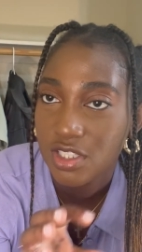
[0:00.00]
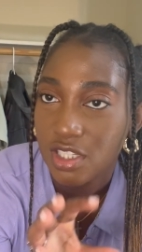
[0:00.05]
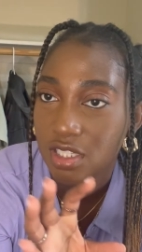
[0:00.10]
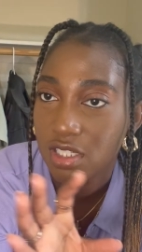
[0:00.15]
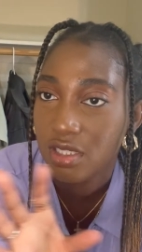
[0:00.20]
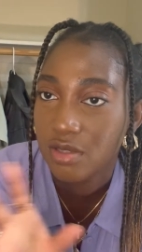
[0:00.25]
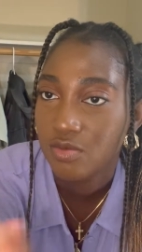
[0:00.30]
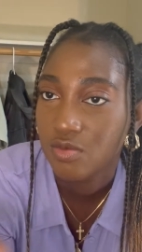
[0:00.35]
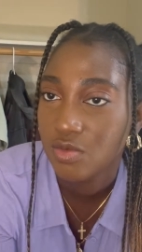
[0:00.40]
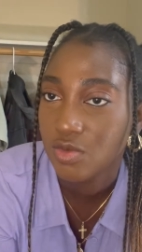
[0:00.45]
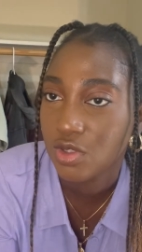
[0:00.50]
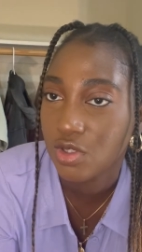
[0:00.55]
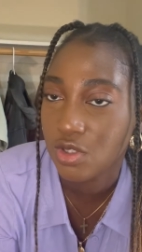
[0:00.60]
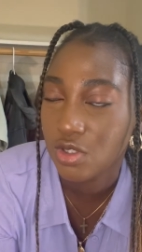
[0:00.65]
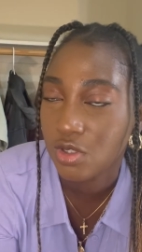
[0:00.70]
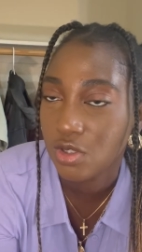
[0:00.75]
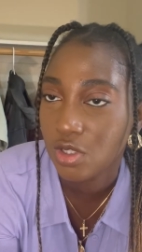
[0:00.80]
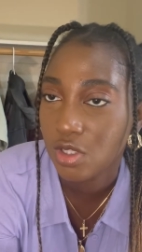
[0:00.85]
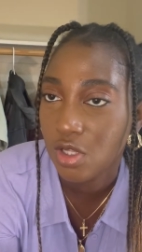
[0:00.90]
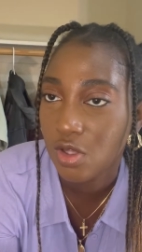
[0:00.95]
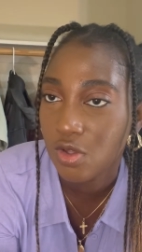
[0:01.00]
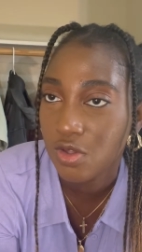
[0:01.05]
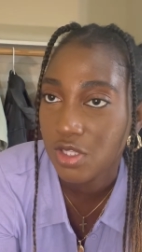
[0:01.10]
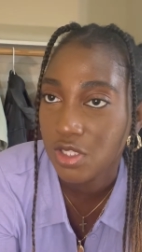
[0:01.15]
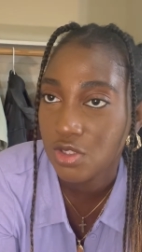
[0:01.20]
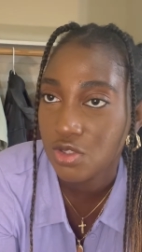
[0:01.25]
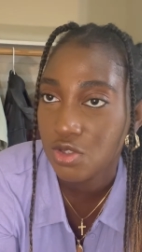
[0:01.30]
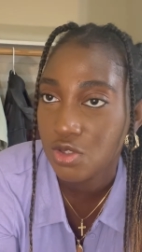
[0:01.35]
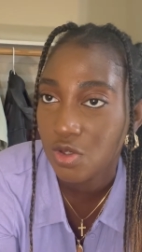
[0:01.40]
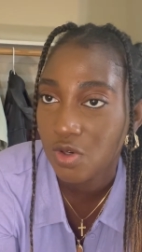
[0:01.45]
um, clothing
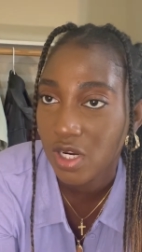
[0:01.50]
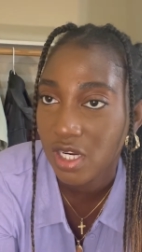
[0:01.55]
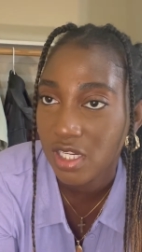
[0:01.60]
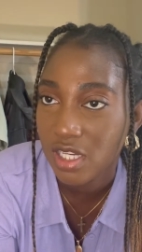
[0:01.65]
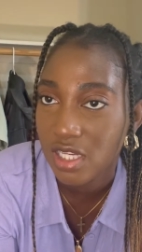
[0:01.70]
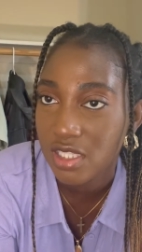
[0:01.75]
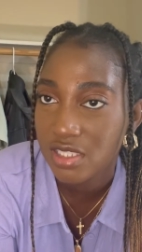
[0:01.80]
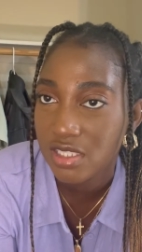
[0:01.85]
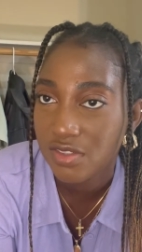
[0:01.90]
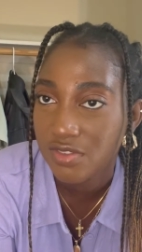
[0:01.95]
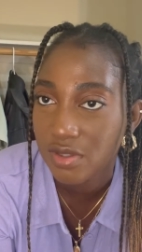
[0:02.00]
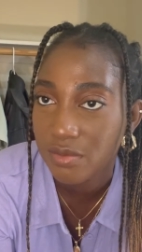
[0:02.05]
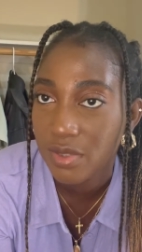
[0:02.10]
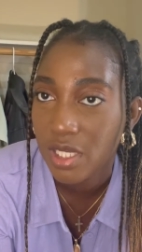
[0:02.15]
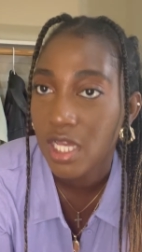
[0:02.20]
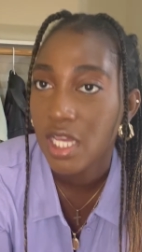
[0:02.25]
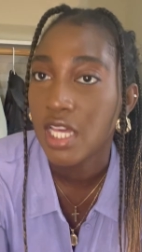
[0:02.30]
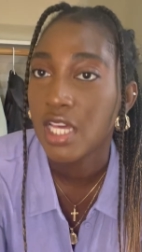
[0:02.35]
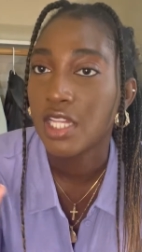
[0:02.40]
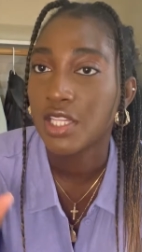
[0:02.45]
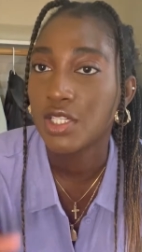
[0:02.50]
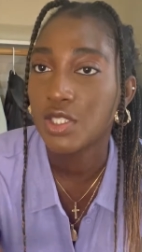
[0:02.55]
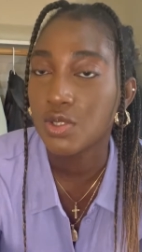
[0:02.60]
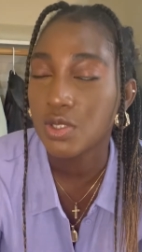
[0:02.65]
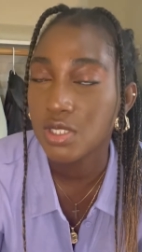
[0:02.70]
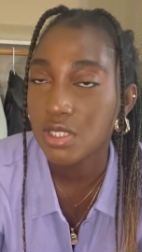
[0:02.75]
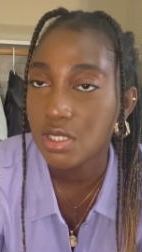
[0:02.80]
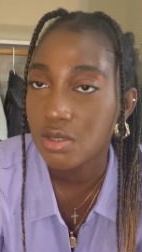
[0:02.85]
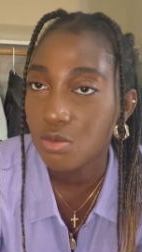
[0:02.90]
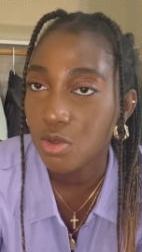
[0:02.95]
store I got stuff from. This one
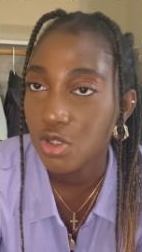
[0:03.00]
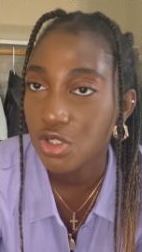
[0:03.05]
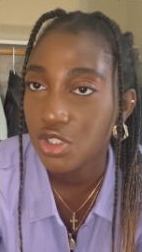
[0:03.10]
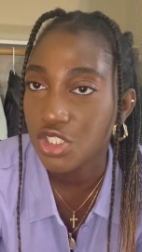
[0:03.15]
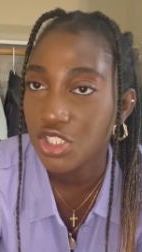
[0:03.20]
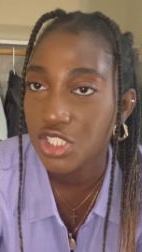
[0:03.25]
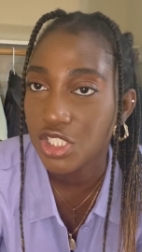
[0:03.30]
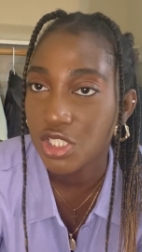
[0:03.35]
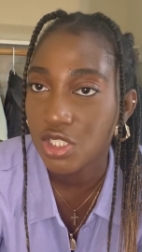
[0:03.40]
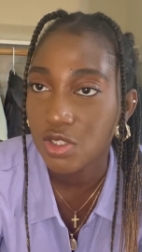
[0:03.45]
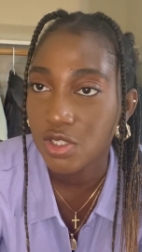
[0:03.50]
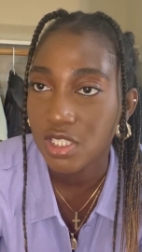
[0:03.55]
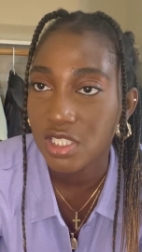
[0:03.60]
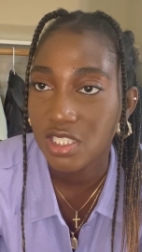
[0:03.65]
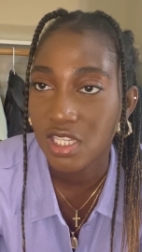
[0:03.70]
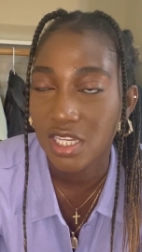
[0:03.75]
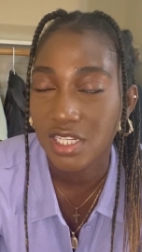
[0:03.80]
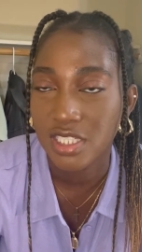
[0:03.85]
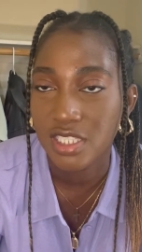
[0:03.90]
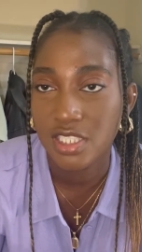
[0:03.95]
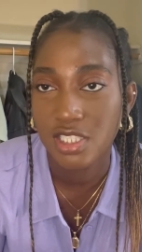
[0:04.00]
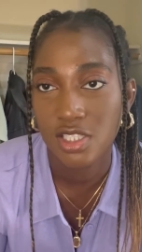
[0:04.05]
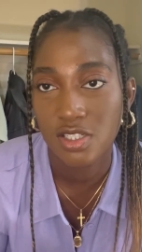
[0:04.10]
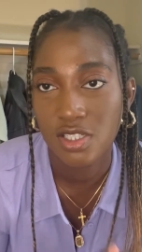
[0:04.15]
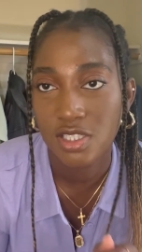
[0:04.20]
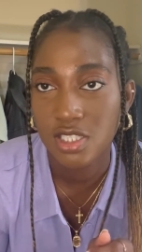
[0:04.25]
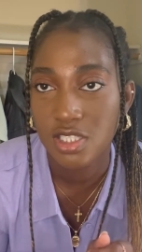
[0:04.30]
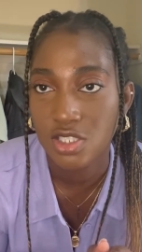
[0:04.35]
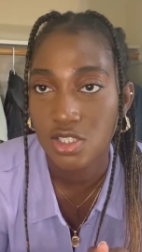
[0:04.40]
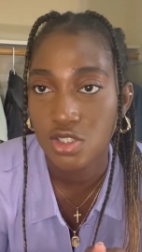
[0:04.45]
is more chill. It's not as
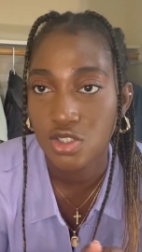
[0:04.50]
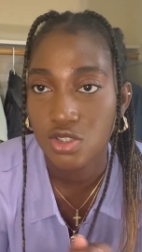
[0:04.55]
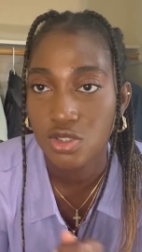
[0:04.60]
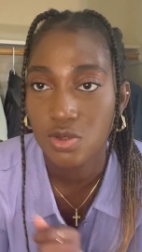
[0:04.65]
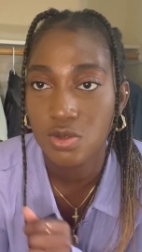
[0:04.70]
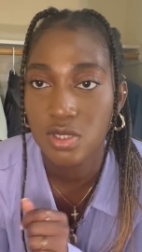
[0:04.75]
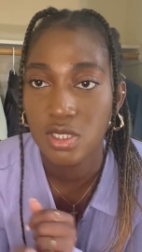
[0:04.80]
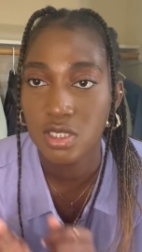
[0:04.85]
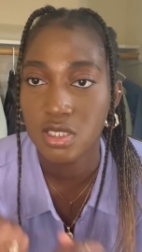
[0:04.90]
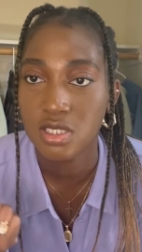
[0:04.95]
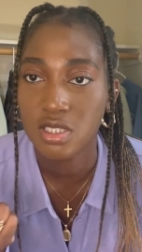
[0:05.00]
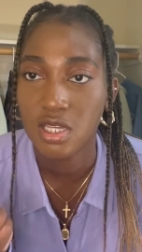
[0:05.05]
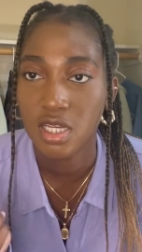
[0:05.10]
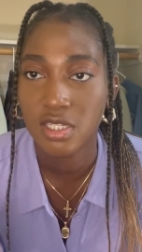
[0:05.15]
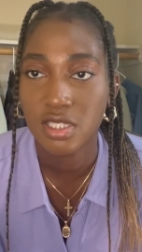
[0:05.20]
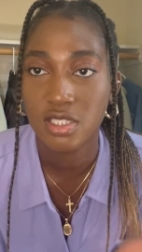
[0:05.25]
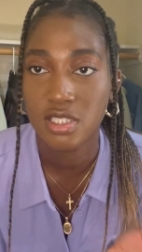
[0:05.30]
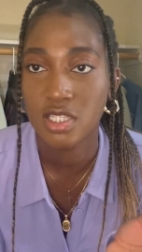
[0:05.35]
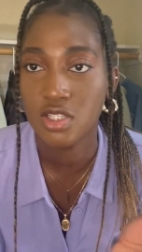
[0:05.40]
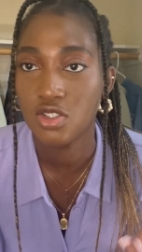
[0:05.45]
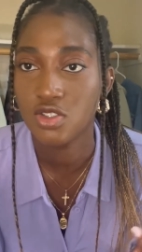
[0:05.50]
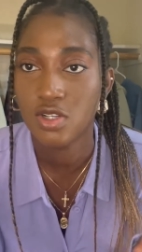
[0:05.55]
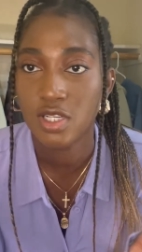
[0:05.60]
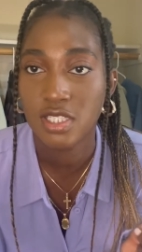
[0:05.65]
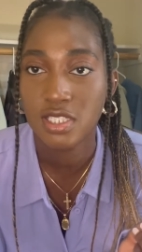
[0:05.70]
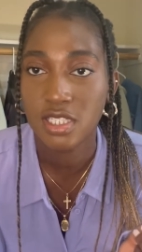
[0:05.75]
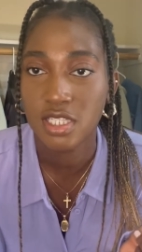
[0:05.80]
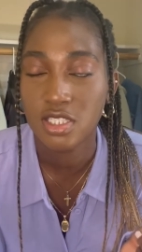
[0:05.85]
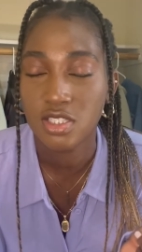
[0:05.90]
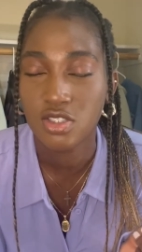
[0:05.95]
serious as the suits, and it's not as like
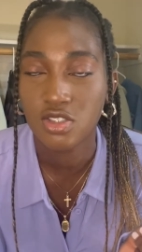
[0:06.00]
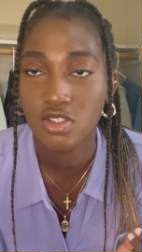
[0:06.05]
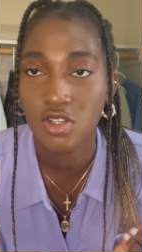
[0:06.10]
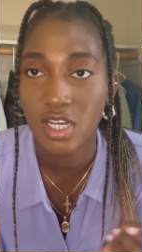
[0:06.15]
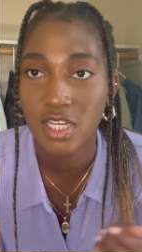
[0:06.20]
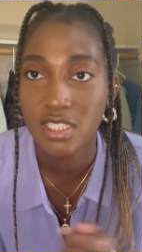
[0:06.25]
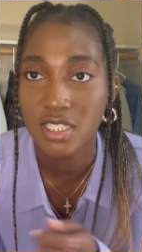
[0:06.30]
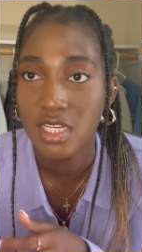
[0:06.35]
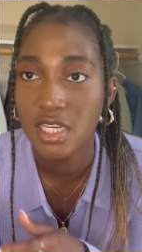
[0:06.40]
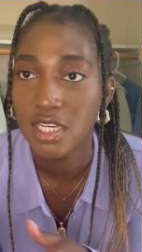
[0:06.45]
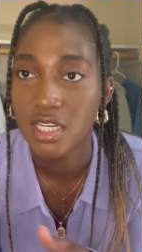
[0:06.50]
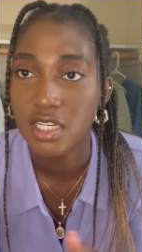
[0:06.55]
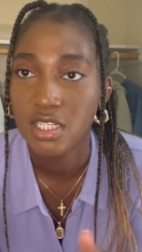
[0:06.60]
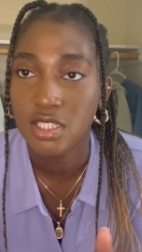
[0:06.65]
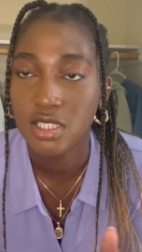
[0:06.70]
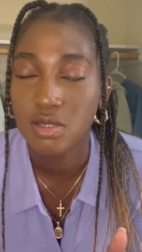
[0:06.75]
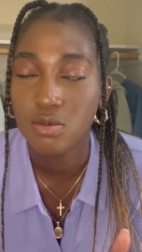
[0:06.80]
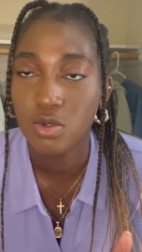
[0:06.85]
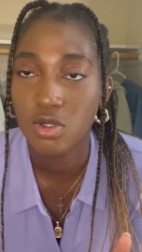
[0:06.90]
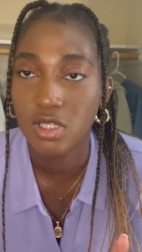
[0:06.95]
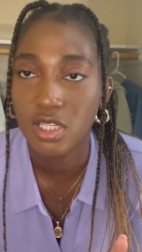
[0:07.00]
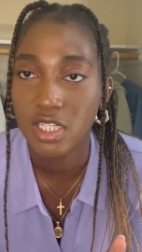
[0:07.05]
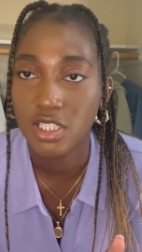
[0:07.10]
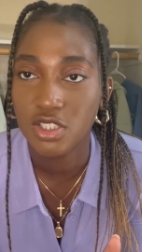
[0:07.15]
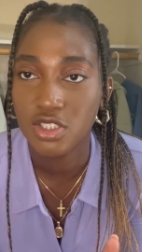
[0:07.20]
dressy as the dress. It's more like